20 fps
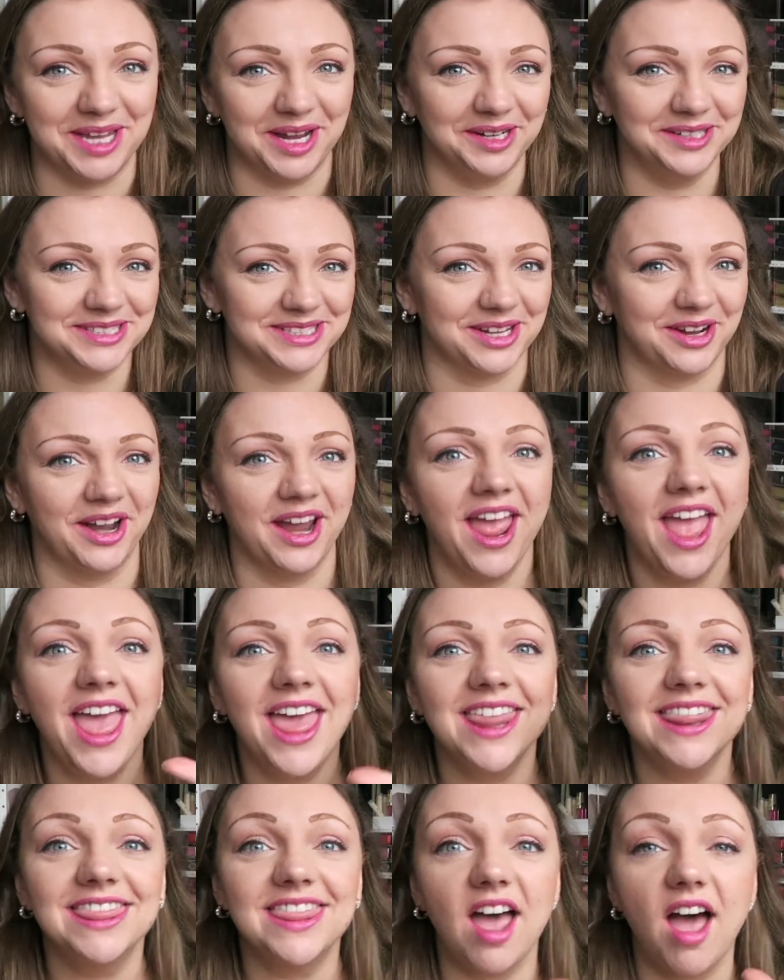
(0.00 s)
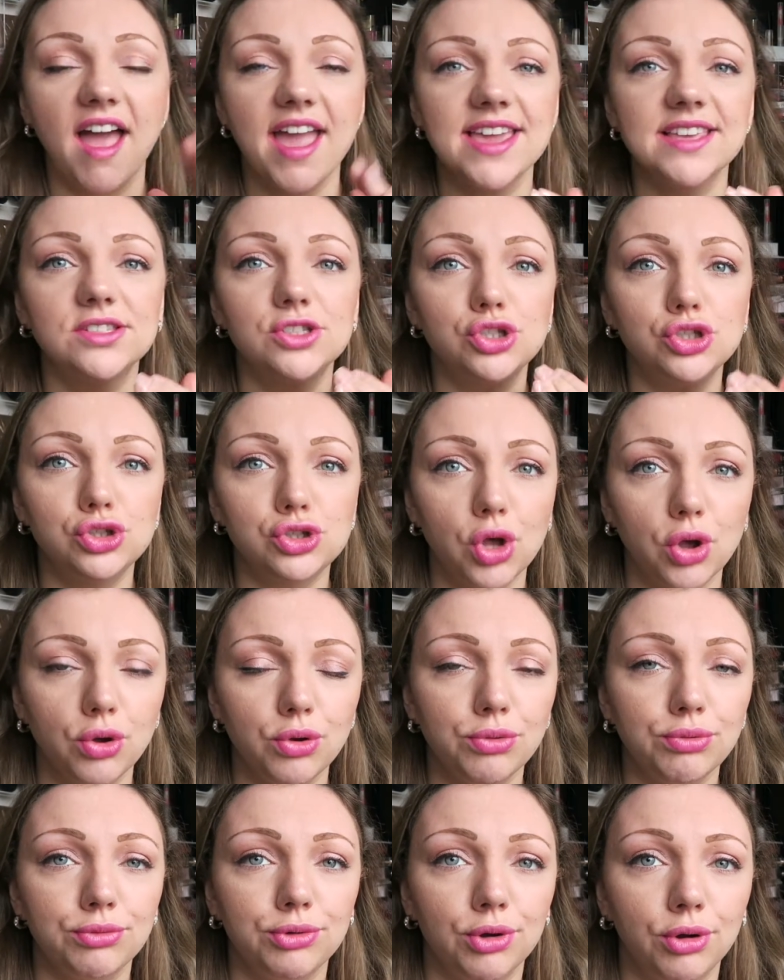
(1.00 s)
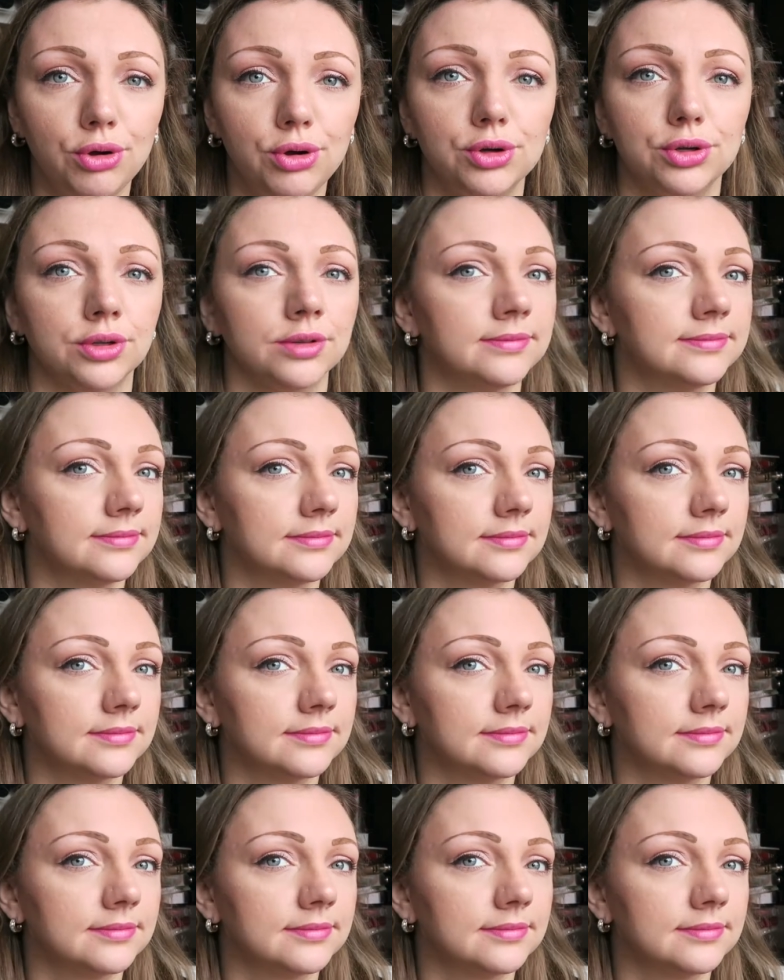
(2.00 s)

so, sorry. that is so good.